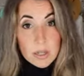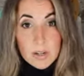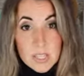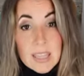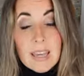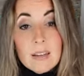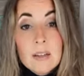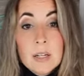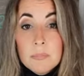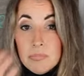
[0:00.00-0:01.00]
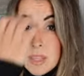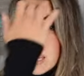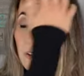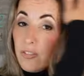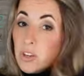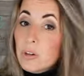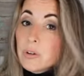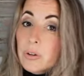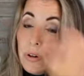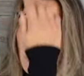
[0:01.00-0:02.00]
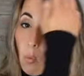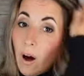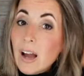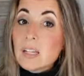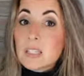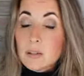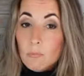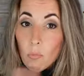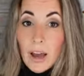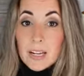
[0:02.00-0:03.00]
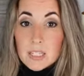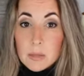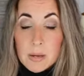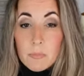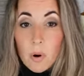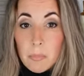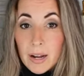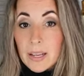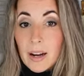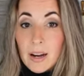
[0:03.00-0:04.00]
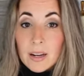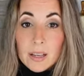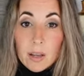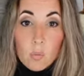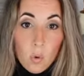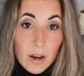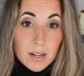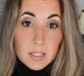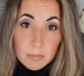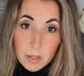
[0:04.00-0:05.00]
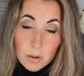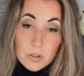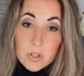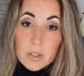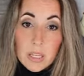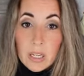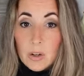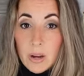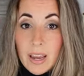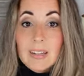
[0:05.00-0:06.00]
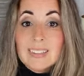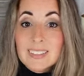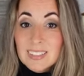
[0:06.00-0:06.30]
here's the thing. If you want to want it to be more body con and want it to be closer, then you can